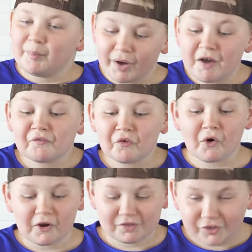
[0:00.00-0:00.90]
but
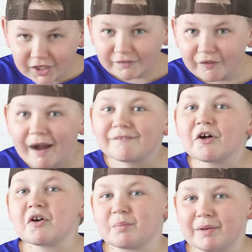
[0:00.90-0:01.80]
for a thirty-five
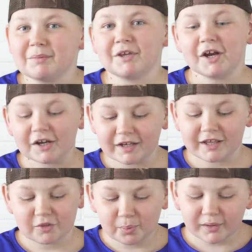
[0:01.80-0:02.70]
dollar B B gun, it's